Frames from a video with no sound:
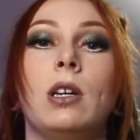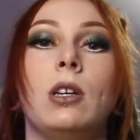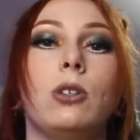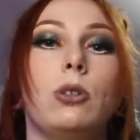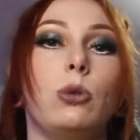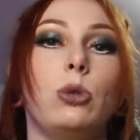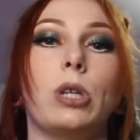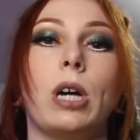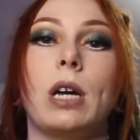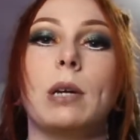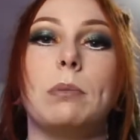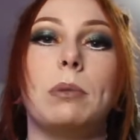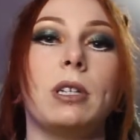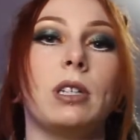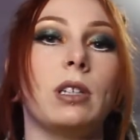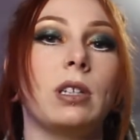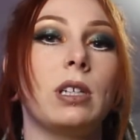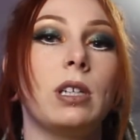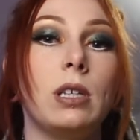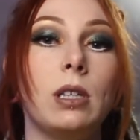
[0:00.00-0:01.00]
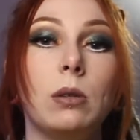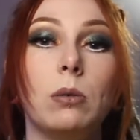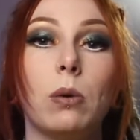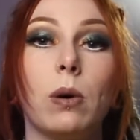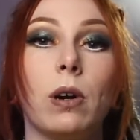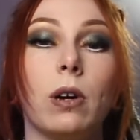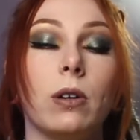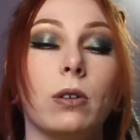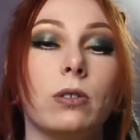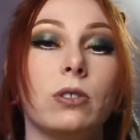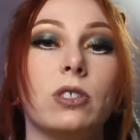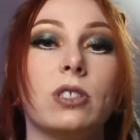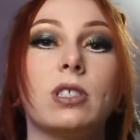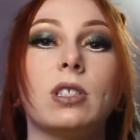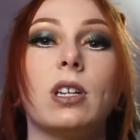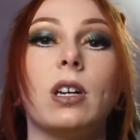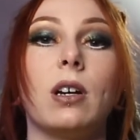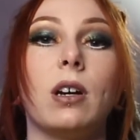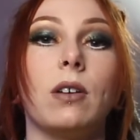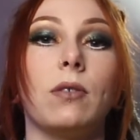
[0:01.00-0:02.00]
You type in keywords
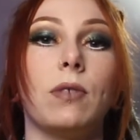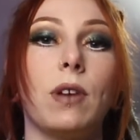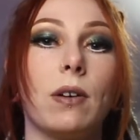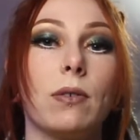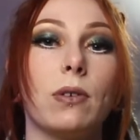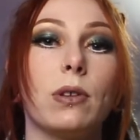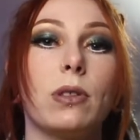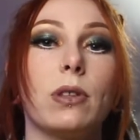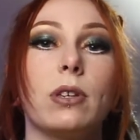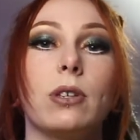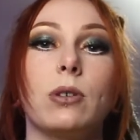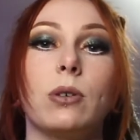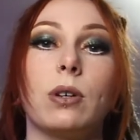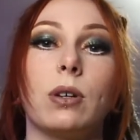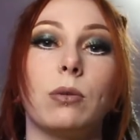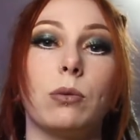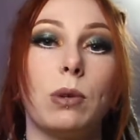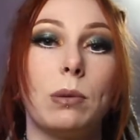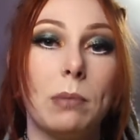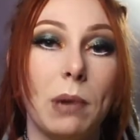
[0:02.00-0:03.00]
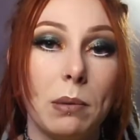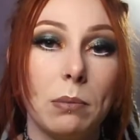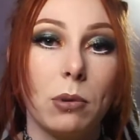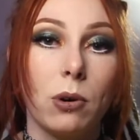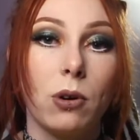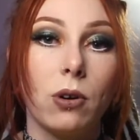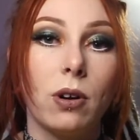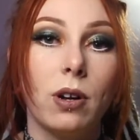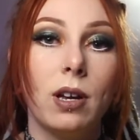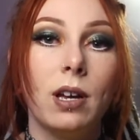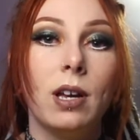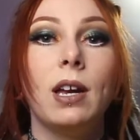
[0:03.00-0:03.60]
of everything you can remember,